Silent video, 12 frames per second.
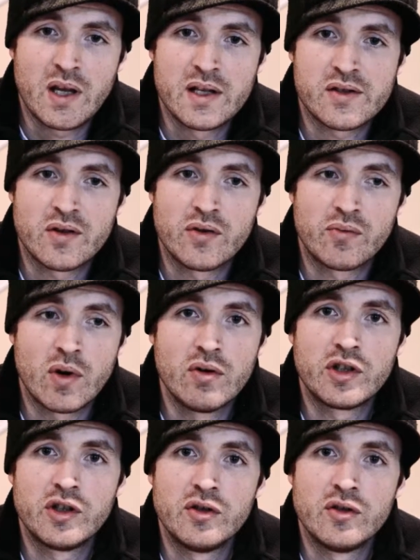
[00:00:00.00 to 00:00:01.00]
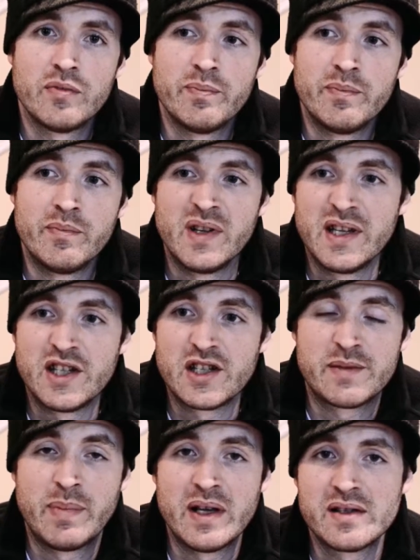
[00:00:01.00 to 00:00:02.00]
so the Roku, it
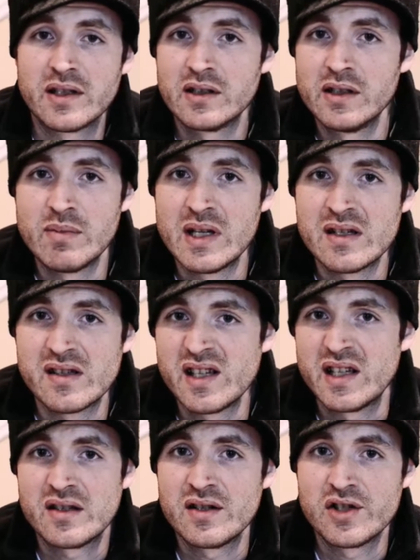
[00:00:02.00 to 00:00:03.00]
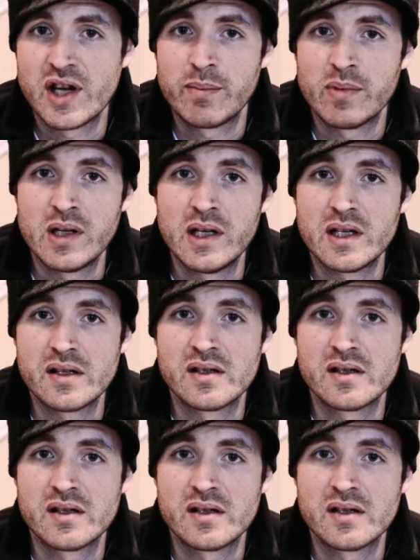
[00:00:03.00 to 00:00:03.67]
just basically means six in Japanese.